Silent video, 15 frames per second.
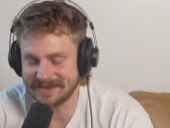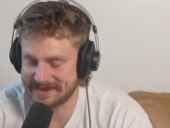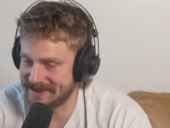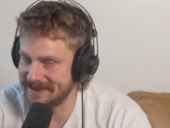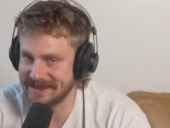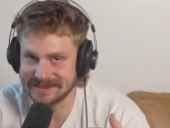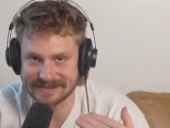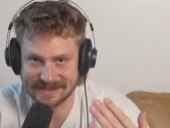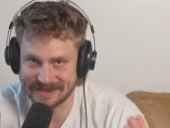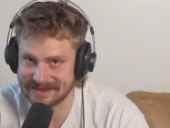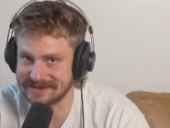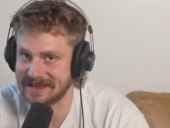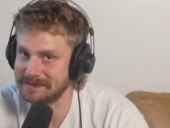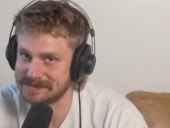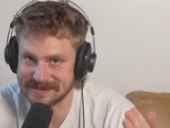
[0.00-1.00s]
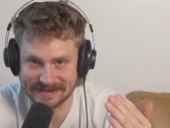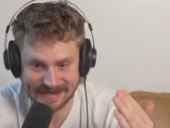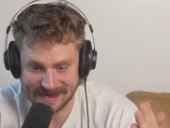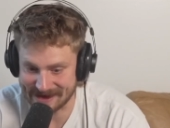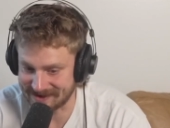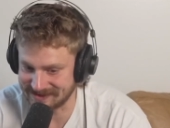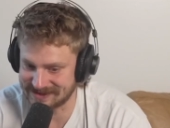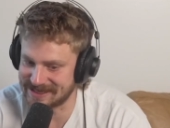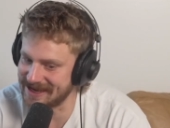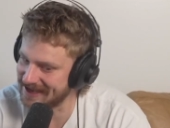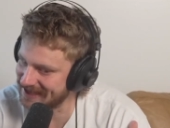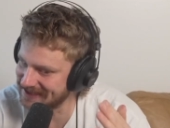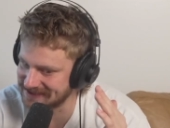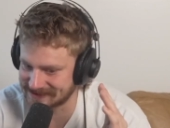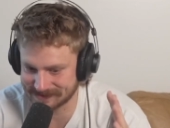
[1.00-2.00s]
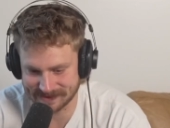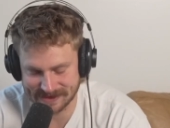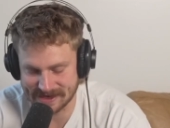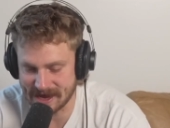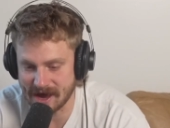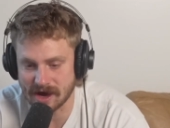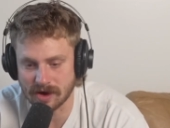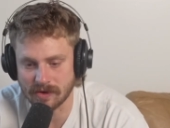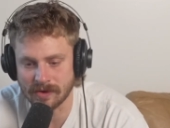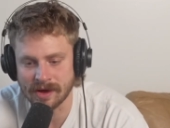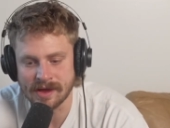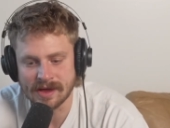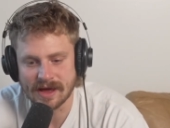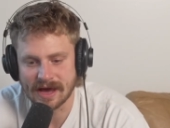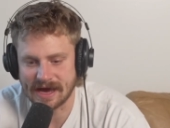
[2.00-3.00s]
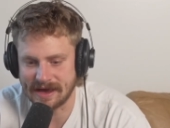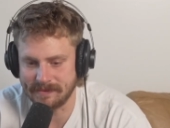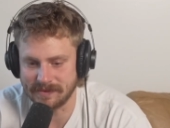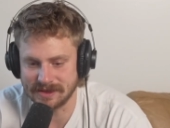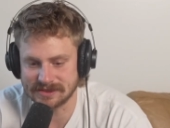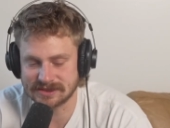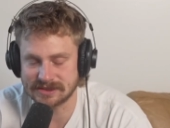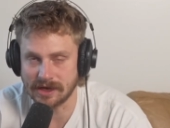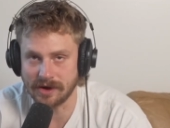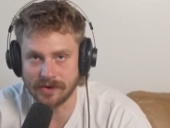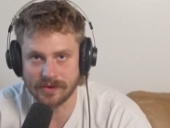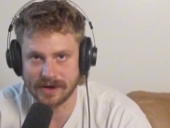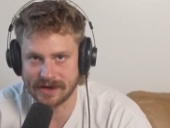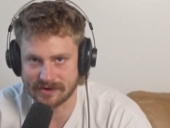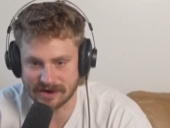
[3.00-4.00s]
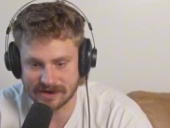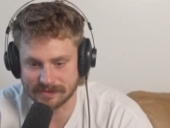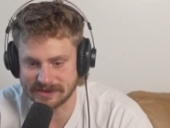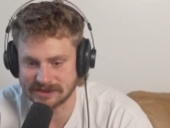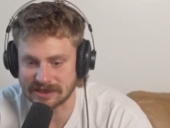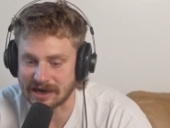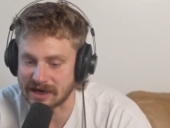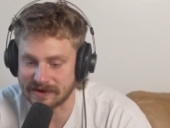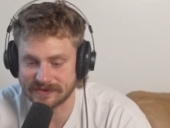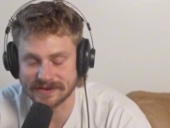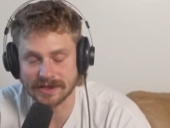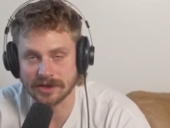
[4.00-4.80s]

listen, there's ups and downs, as we know. I'm so incredibly sorry for the